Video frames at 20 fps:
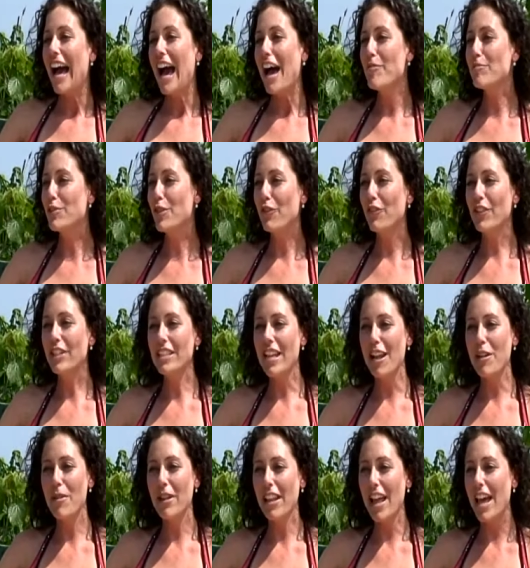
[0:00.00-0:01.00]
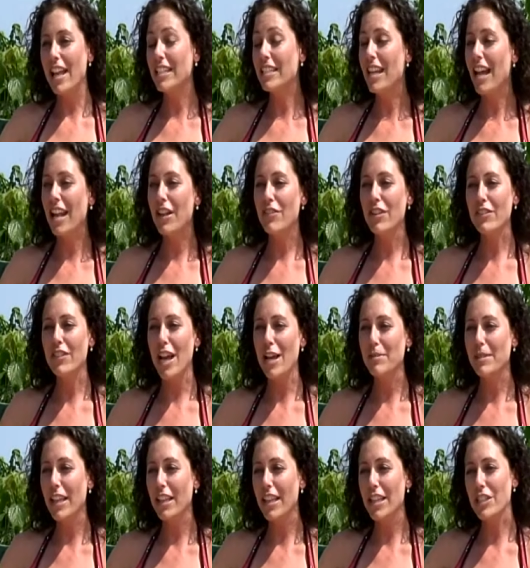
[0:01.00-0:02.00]
I'm so freaked out about that. I do not have enough time
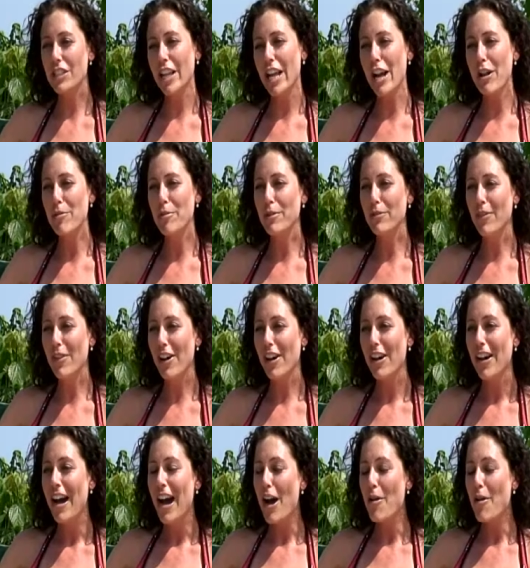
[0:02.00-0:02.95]
to get laser hair removal.